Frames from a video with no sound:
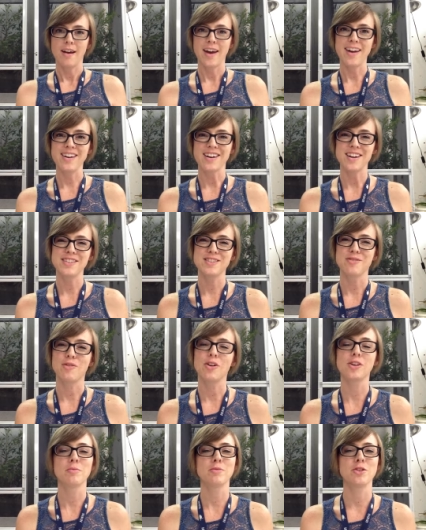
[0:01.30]
Hey guys,
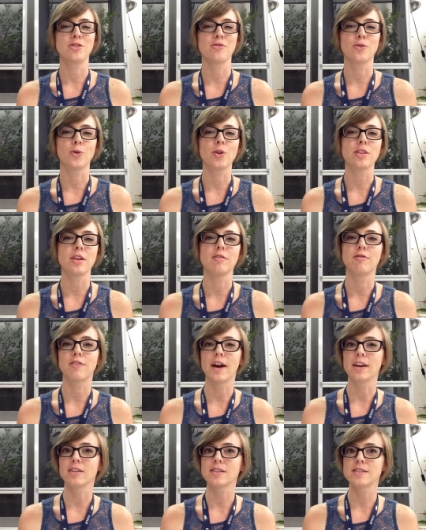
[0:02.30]
welcome to the fourth and
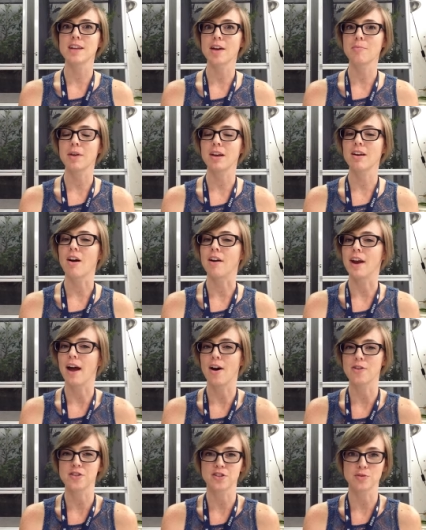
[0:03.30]
final segment on
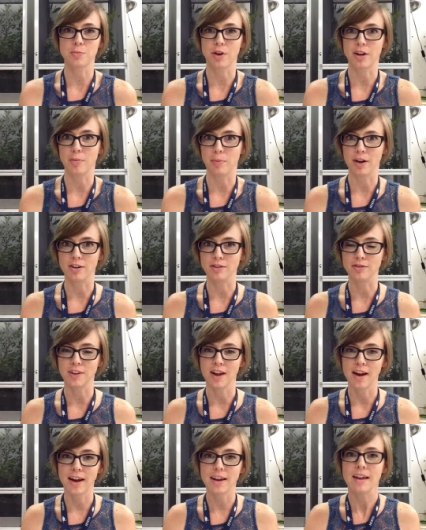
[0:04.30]
how to spread a
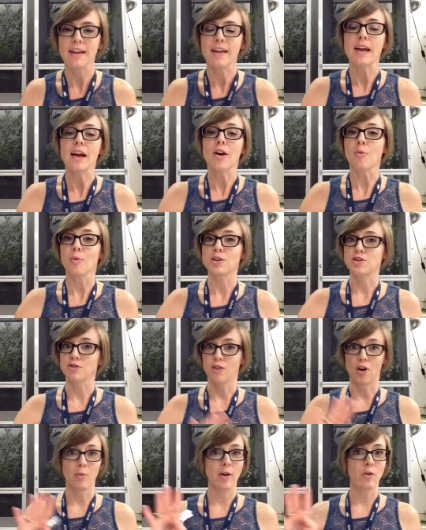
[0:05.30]
butterfly. What
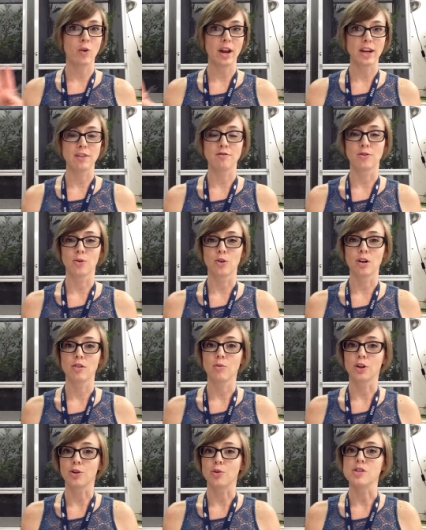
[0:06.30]
you've all been waiting for,
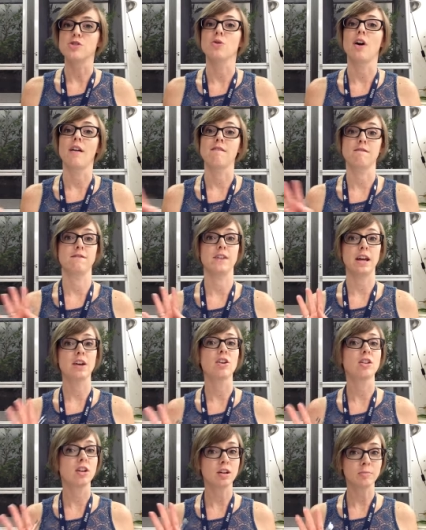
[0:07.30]
we're going to
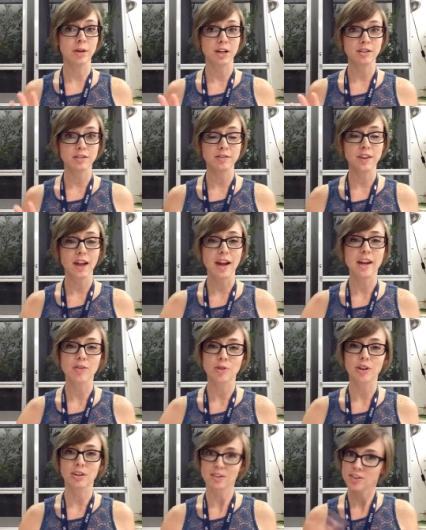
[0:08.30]
unveil our butterfly and
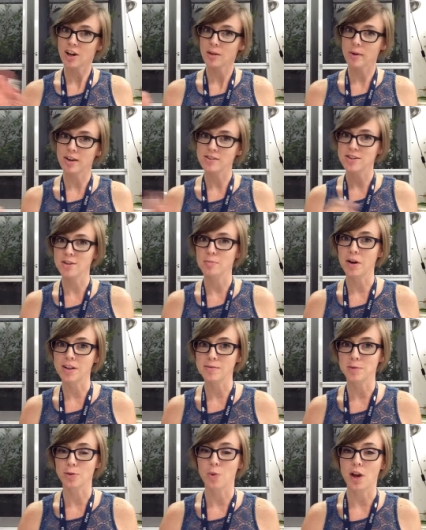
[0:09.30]
we're going to talk about some
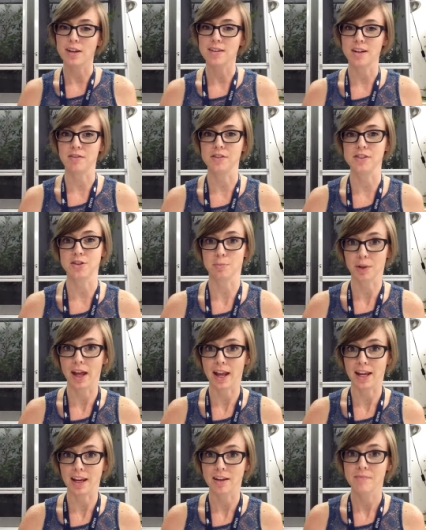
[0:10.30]
possible ways of
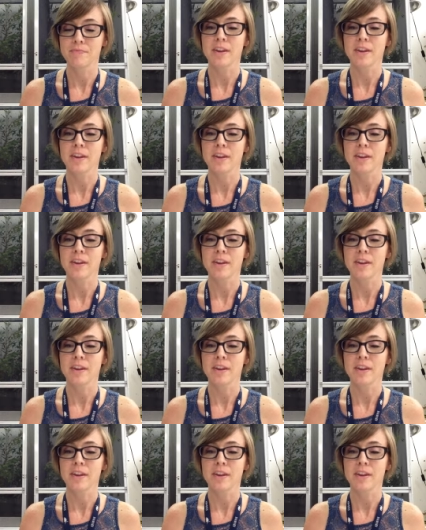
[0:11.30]
displaying it.